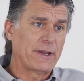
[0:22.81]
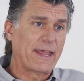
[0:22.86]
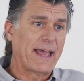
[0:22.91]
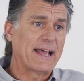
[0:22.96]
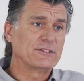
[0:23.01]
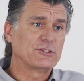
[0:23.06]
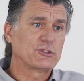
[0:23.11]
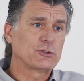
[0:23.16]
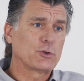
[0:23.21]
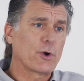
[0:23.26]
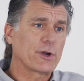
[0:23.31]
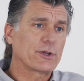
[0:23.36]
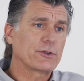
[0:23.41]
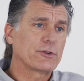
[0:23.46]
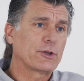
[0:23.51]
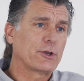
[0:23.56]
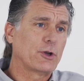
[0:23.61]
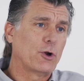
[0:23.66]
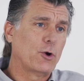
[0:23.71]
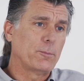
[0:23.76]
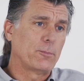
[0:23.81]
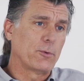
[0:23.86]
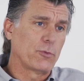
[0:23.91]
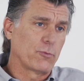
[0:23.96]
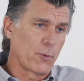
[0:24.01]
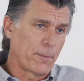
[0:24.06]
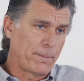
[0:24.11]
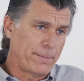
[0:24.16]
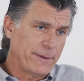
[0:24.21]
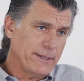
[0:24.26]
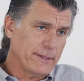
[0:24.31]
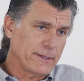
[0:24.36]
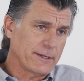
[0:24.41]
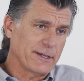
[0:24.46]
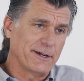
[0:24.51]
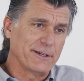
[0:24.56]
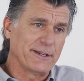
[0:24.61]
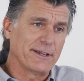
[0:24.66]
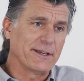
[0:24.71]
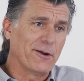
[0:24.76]
and it has torque to cope with repeat
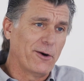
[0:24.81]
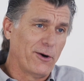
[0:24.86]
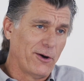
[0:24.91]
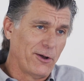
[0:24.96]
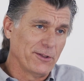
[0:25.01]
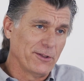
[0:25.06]
cutting all